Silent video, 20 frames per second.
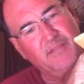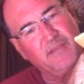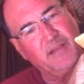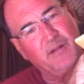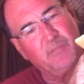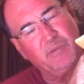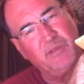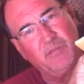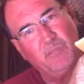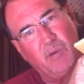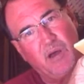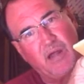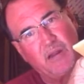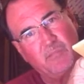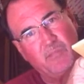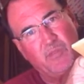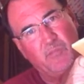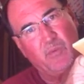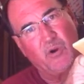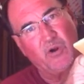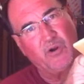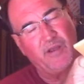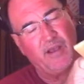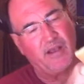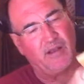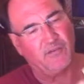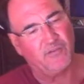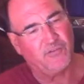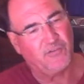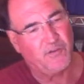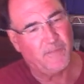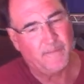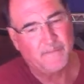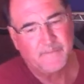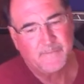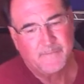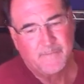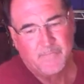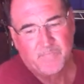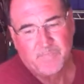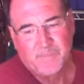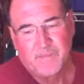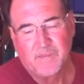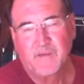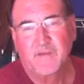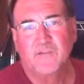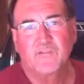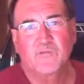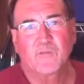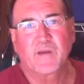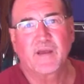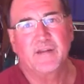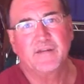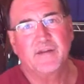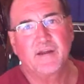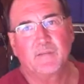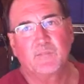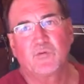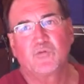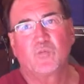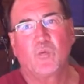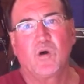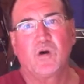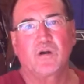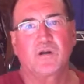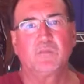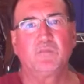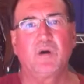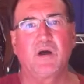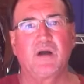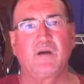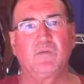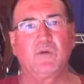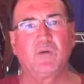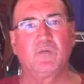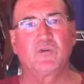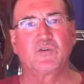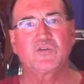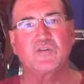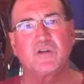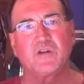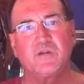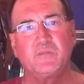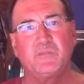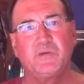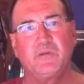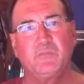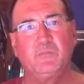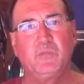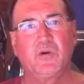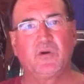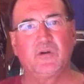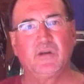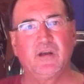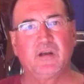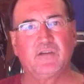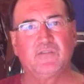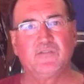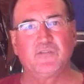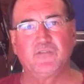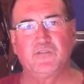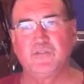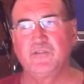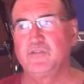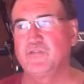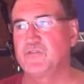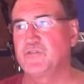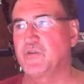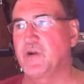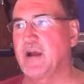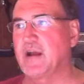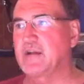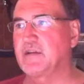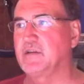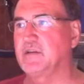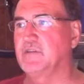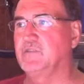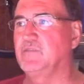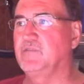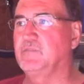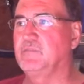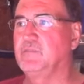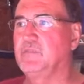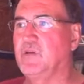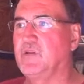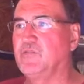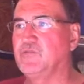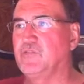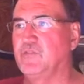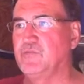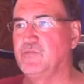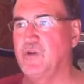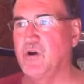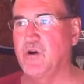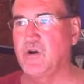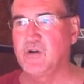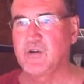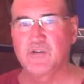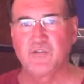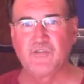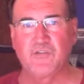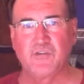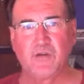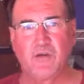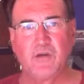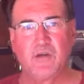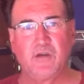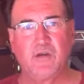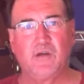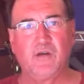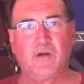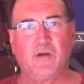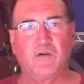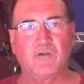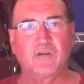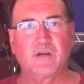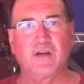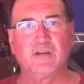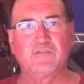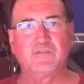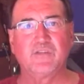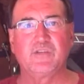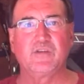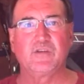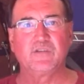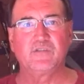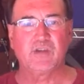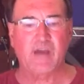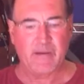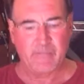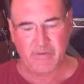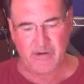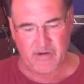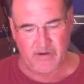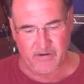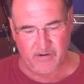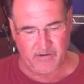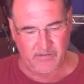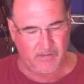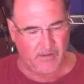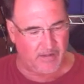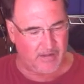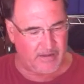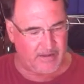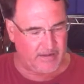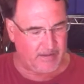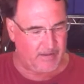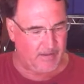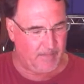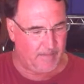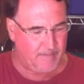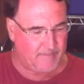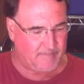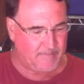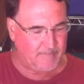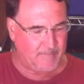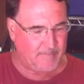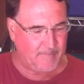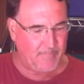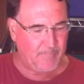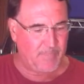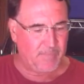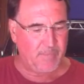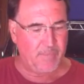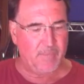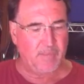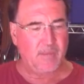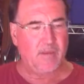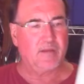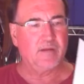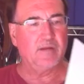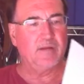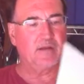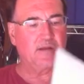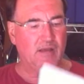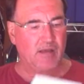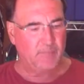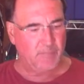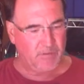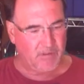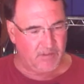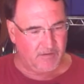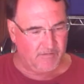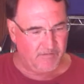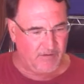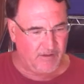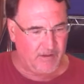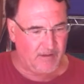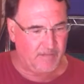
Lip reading: That'll be the bottom of the birdhouse. So we got neighbors walking by while we're trying to build birdhouses and distracting us. Also dogs. All kinds of things happening here at the lake. Need a couple of